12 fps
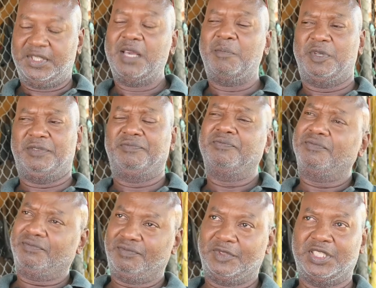Yeah, man.
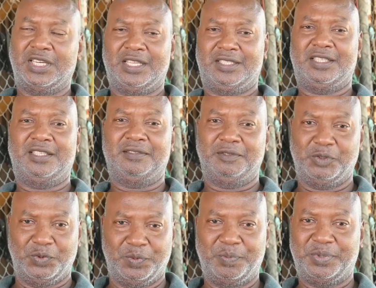A lot of hope.